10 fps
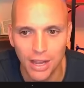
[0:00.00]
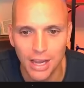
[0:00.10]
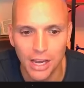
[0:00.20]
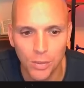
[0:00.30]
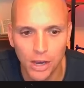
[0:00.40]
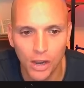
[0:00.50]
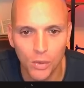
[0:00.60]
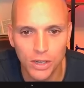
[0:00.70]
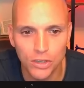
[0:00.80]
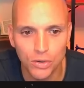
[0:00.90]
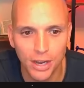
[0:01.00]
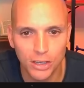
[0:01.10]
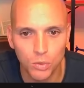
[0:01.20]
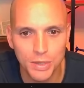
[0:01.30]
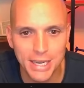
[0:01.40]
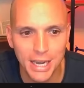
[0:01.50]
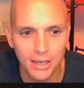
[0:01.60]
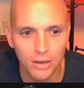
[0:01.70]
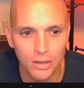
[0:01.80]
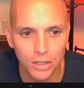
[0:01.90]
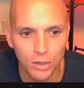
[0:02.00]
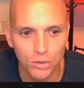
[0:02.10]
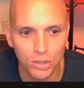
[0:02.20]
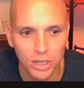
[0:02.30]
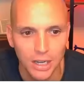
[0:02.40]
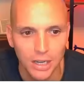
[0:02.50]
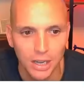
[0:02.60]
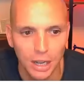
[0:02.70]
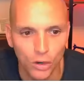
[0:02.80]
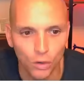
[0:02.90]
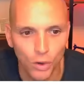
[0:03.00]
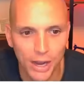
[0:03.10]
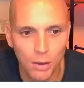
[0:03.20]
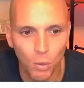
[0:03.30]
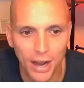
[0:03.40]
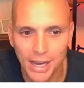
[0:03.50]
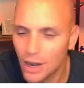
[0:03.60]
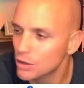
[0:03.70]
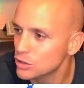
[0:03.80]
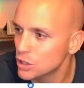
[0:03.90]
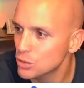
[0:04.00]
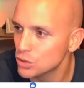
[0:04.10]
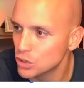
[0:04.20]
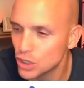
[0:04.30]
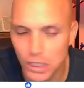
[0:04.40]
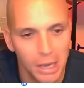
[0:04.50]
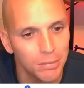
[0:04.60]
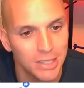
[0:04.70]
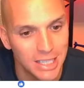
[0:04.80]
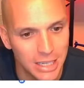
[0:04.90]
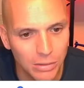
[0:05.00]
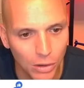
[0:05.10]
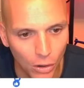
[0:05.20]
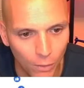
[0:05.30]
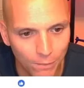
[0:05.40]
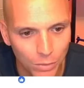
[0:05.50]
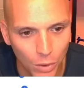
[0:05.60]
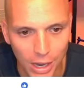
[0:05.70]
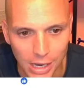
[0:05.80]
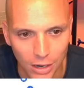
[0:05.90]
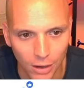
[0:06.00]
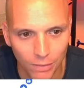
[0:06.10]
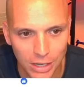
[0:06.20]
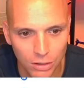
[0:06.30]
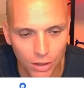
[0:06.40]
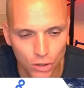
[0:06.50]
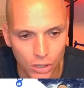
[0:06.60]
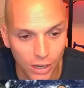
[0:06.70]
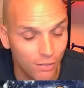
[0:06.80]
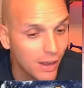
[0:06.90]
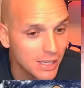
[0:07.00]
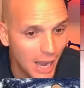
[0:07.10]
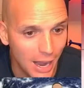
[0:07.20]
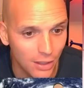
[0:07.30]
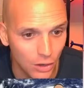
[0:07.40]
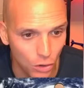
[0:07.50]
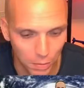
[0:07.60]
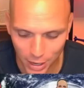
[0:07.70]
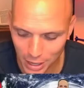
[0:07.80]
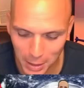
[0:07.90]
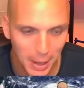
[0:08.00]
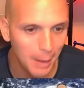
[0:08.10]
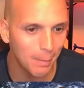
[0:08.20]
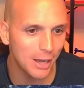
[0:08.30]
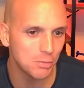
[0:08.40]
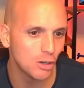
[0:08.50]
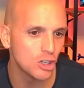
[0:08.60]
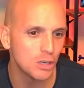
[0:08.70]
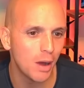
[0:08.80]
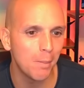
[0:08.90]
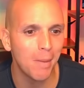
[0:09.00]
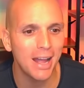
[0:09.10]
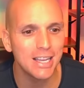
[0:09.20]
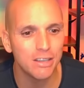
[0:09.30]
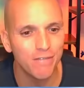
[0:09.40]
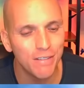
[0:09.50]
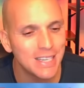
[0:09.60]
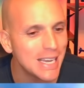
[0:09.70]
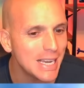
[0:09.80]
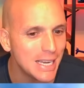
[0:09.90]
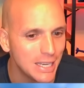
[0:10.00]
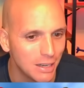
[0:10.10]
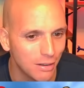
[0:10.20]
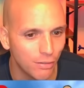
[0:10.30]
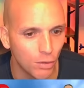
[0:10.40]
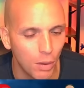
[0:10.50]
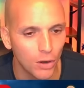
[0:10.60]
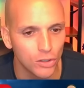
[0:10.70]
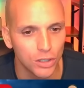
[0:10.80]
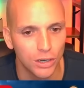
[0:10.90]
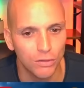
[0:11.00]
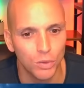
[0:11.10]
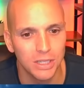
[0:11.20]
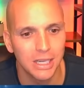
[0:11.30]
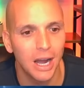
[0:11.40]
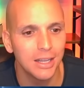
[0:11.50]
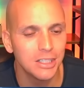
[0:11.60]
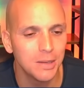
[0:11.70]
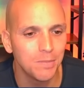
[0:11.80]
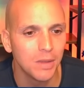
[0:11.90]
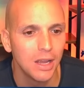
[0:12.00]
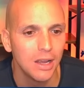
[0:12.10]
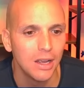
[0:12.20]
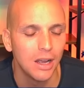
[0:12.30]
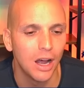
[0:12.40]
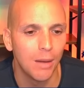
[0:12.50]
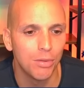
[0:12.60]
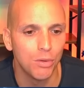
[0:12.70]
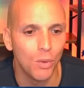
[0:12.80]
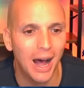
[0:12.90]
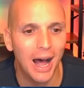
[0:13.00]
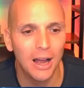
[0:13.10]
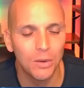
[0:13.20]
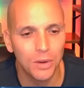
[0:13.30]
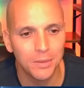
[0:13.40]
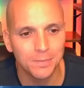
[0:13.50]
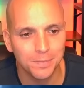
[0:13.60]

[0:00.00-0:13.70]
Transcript: Here we go into next weekend. Notice those gray white colors. Those are sub-zero right here. That's on the GFS and the European by as much as about minus 15 for parts of Wisconsin up through Iowa.